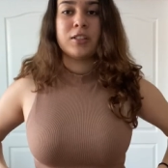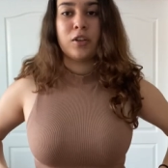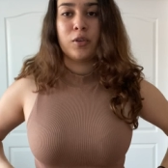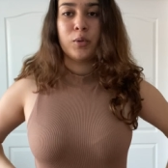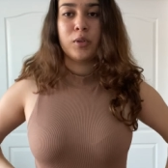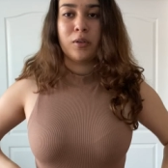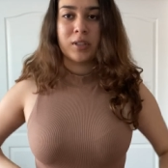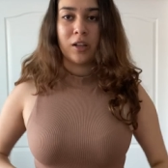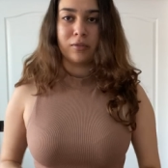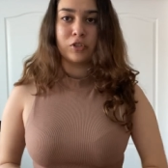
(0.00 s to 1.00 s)
So who knows
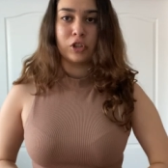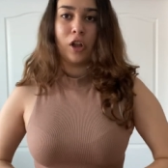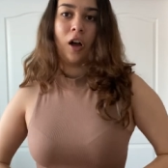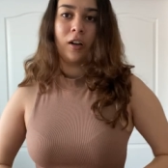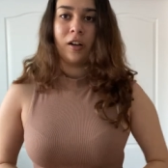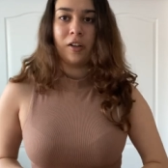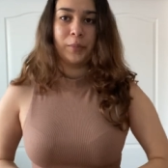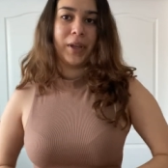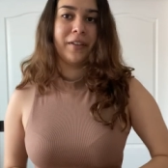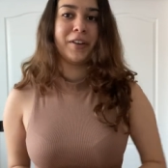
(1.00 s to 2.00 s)
how long I'll
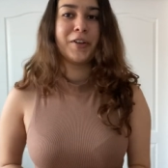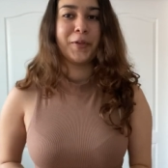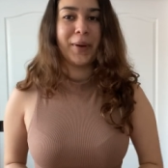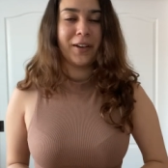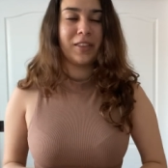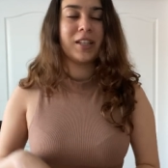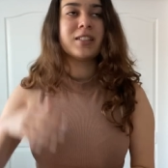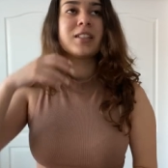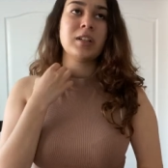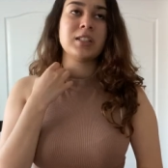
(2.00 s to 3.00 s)
be able to wear this.